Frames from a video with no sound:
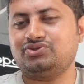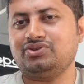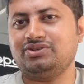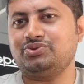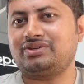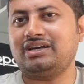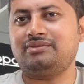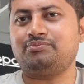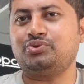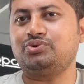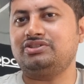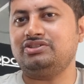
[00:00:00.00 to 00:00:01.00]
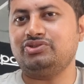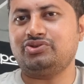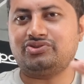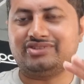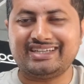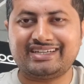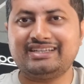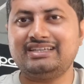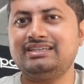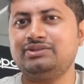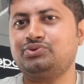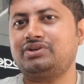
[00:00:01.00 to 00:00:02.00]
So you can put your
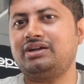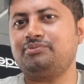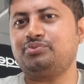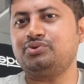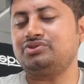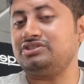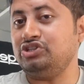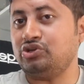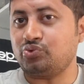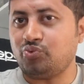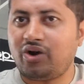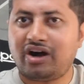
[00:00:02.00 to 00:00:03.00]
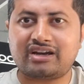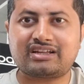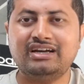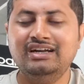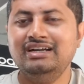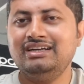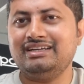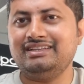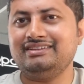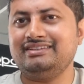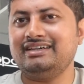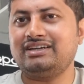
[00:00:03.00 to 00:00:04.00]
degree, you can put your work
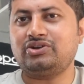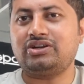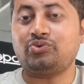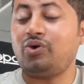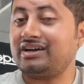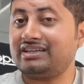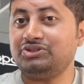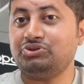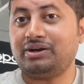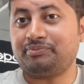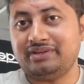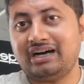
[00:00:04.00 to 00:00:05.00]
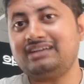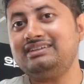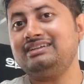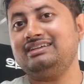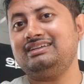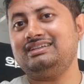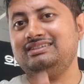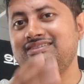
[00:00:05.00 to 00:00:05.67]
in there and what you have done.